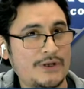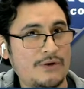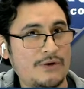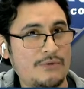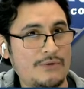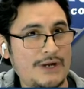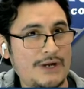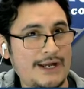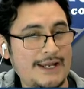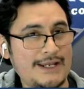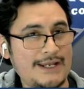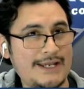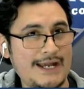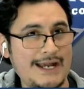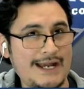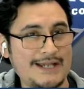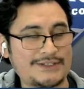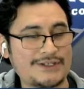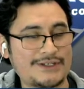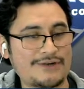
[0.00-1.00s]
Ryan
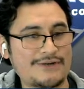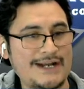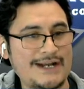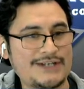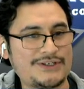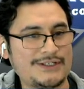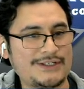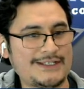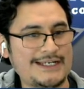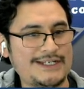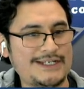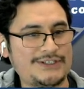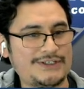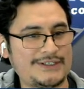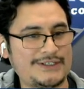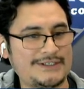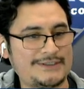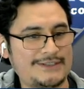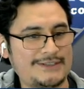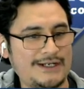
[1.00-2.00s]
Cass, congratulations.
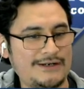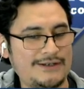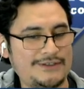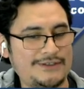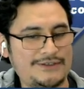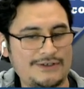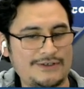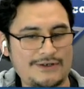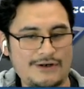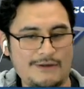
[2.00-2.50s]
congratulations.